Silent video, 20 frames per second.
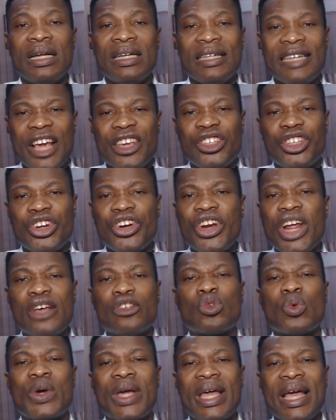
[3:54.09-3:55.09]

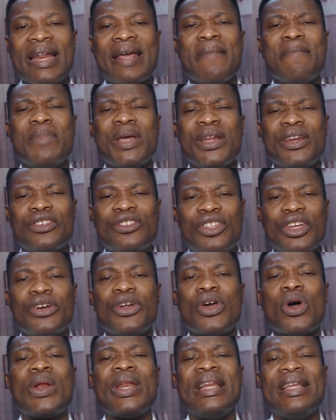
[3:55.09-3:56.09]
Nigerians will get a
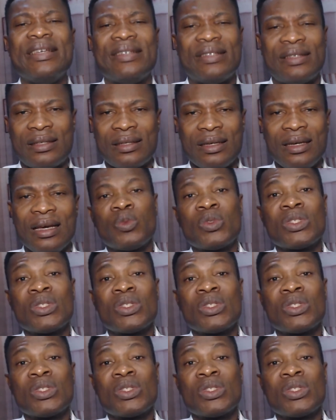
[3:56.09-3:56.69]
ministerial list